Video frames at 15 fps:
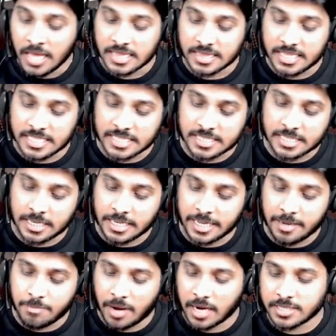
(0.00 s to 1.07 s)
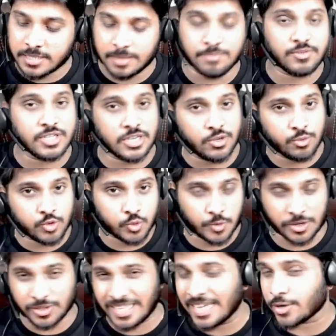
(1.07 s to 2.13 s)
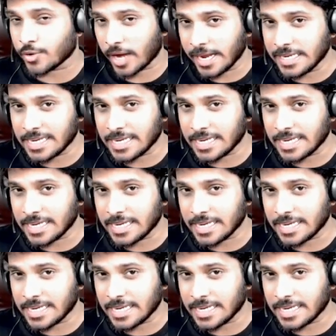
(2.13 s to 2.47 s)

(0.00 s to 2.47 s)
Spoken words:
This 30 marks MCQs were there, right?